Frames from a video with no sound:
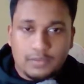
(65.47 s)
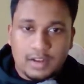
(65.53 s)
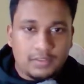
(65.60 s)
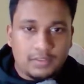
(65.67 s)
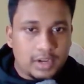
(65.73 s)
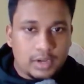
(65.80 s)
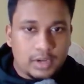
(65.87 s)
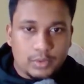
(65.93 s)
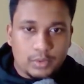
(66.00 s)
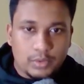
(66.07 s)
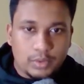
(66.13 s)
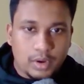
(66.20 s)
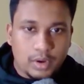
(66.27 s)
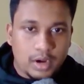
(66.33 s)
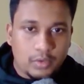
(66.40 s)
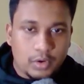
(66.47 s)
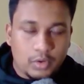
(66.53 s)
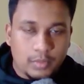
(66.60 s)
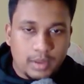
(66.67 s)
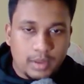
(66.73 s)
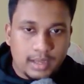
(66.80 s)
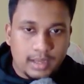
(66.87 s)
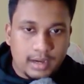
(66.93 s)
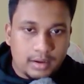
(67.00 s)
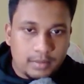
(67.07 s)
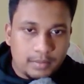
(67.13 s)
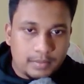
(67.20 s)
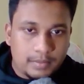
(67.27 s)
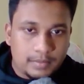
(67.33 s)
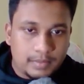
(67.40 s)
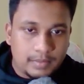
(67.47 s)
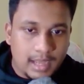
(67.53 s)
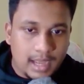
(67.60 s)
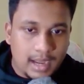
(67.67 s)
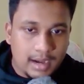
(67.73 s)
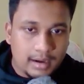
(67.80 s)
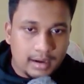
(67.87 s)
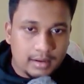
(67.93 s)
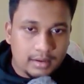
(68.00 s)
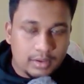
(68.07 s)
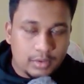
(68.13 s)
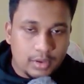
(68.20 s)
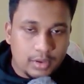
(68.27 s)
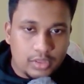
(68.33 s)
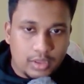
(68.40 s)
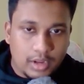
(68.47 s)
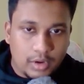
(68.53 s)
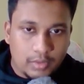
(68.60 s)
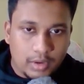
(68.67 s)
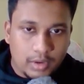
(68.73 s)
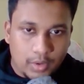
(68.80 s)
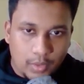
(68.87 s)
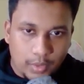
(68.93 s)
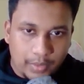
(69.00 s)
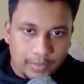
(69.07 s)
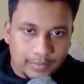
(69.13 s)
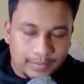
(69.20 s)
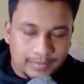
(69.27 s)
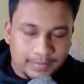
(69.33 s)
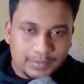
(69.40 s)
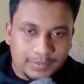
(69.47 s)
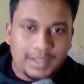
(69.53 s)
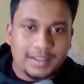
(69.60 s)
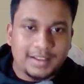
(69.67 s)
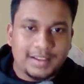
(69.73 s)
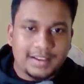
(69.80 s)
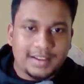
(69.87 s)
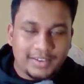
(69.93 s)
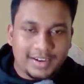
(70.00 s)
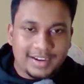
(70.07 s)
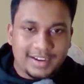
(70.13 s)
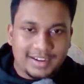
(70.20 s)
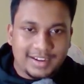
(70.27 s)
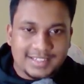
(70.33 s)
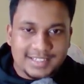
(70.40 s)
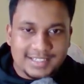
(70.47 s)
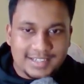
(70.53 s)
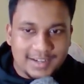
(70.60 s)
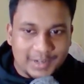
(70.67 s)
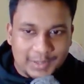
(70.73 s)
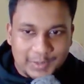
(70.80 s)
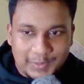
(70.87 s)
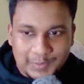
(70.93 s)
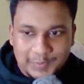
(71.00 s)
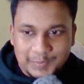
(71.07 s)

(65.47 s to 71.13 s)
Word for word: feel free to head over to my GitHub, and you can check out the code. Great, let's get started.